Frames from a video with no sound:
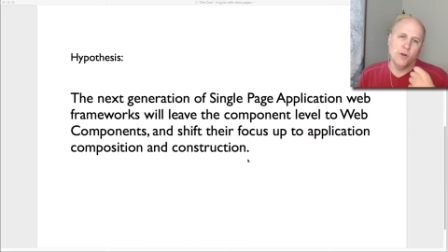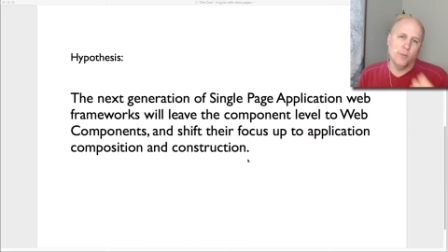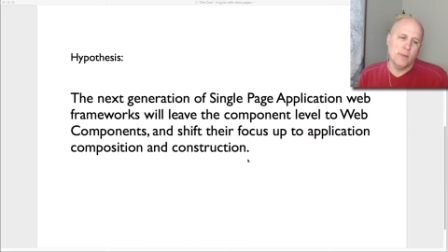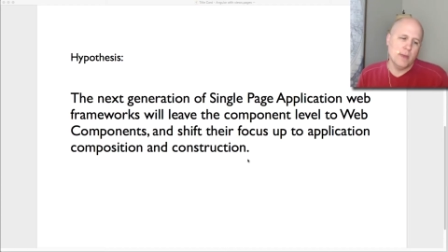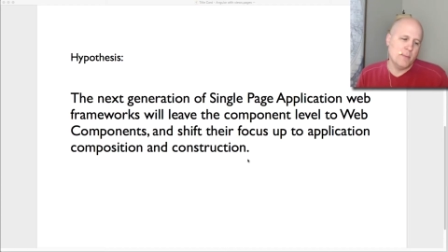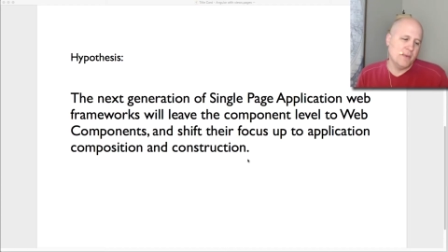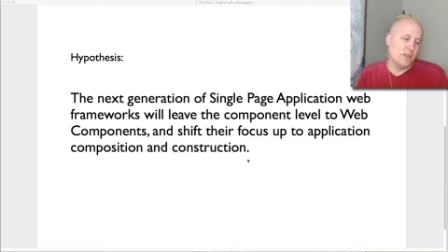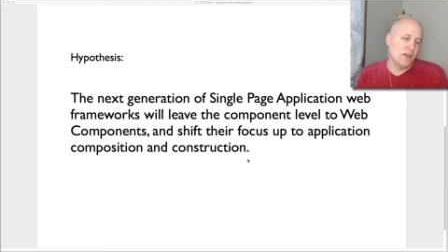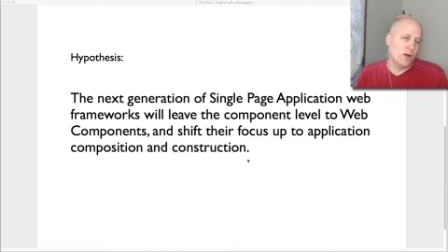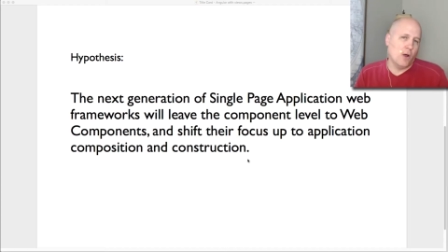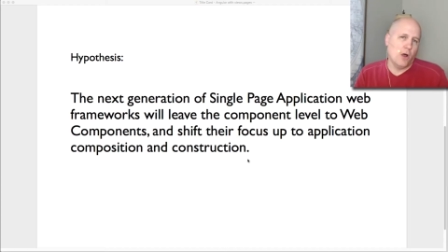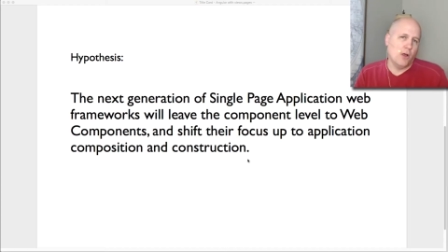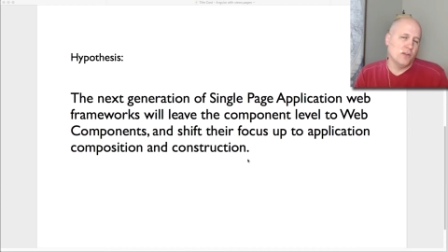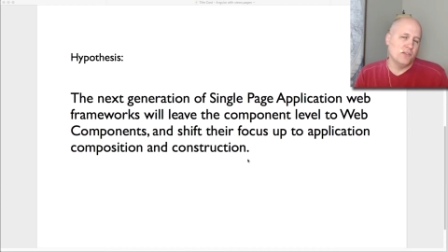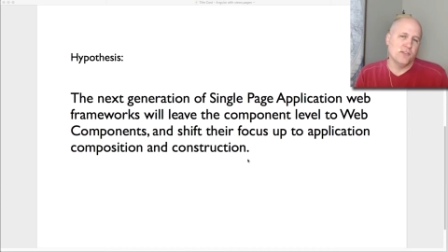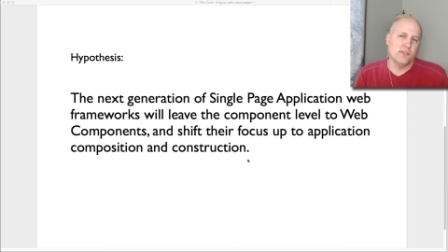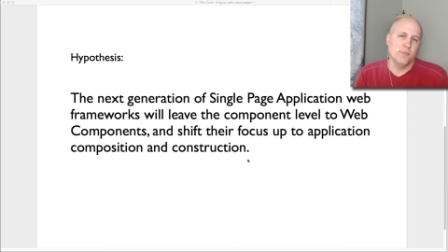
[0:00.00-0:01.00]
maybe they'll all
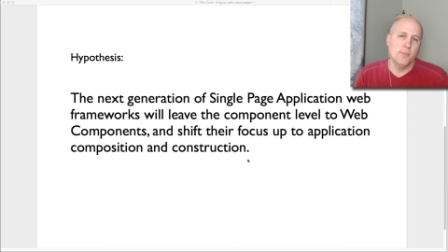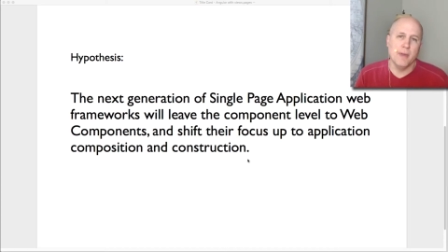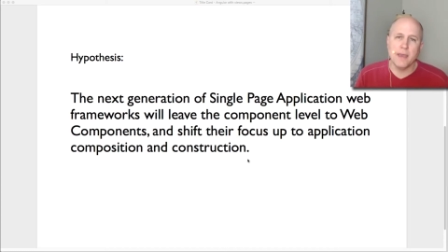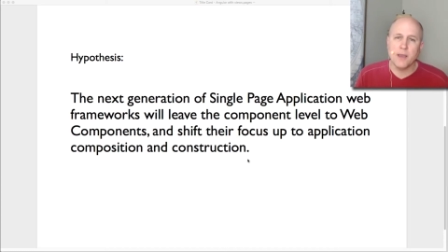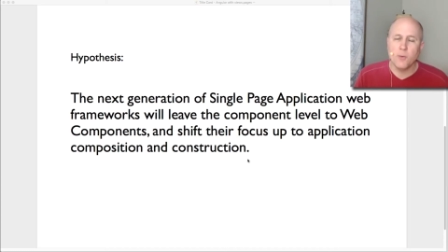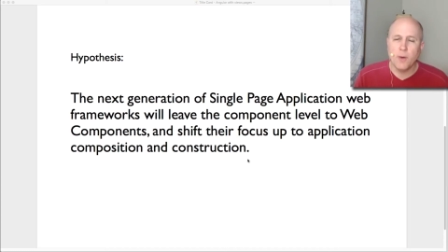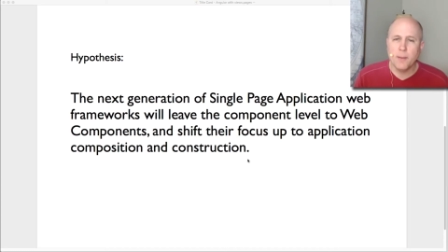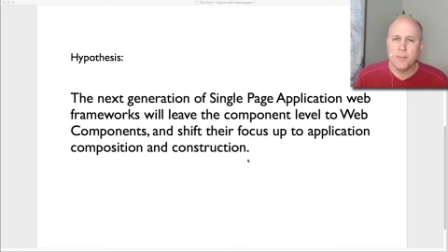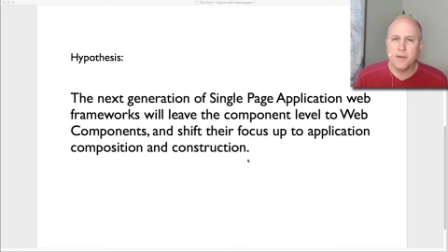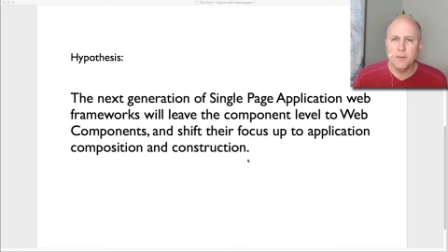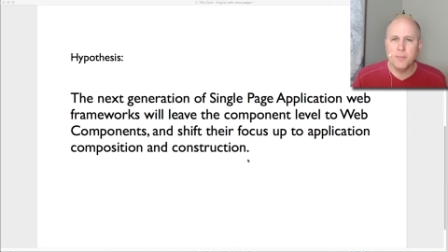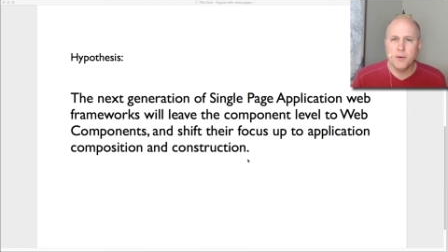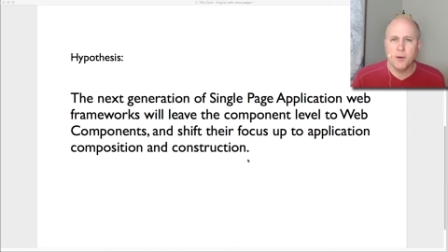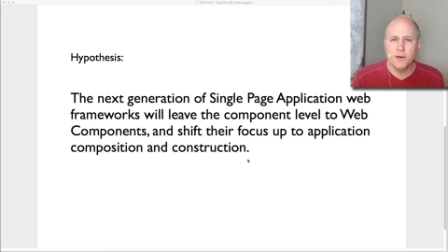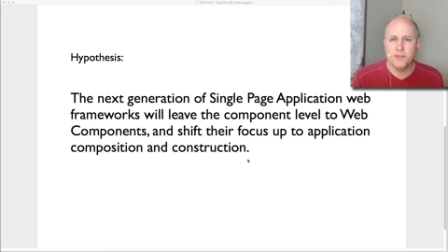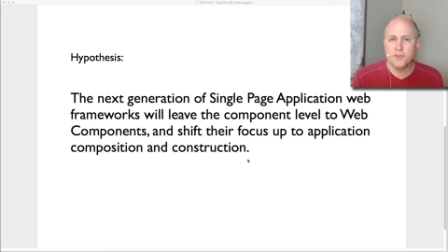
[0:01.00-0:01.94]
just make web components,